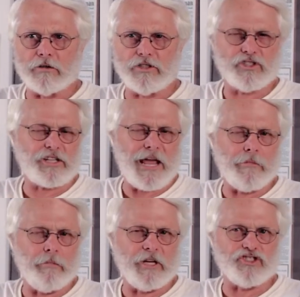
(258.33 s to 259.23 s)

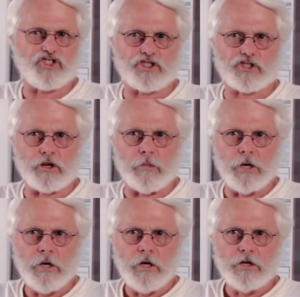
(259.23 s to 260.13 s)
Sistema means system,
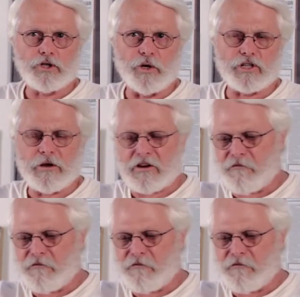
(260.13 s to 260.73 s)
so it's a